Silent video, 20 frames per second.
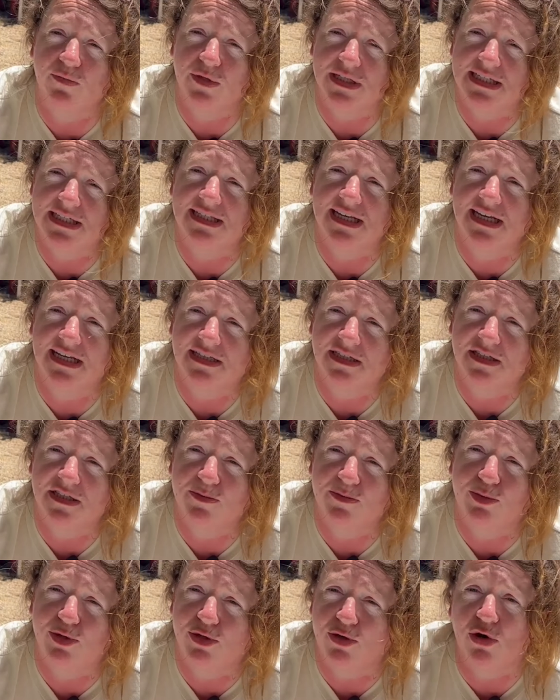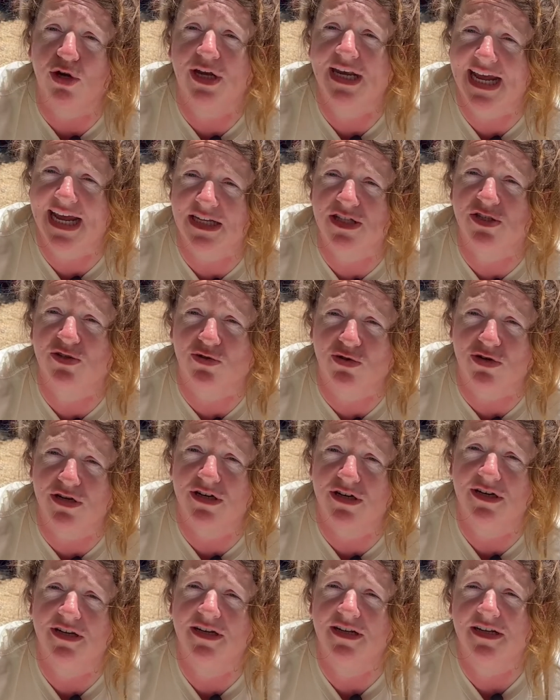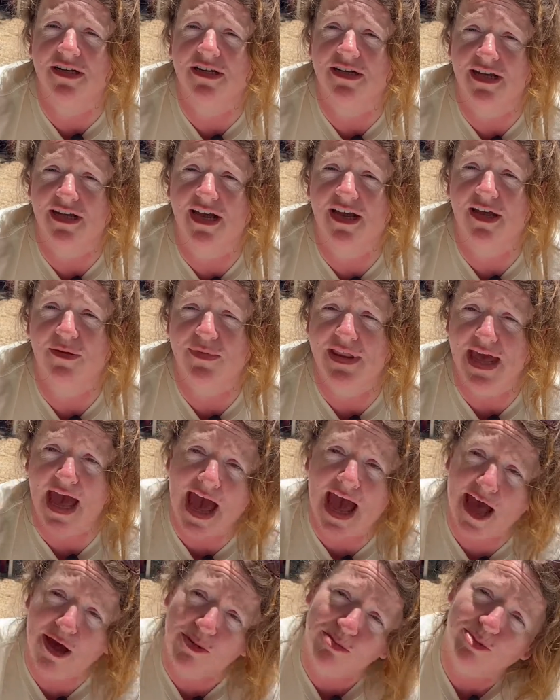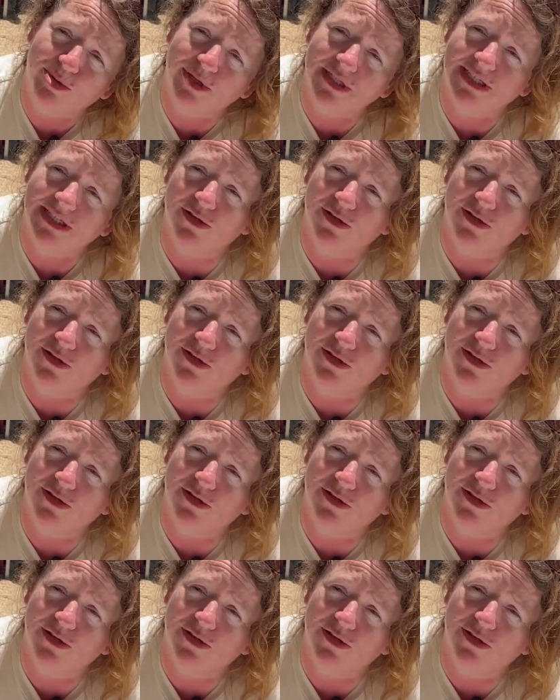we decided to put it on Nextdoor, the app. It's a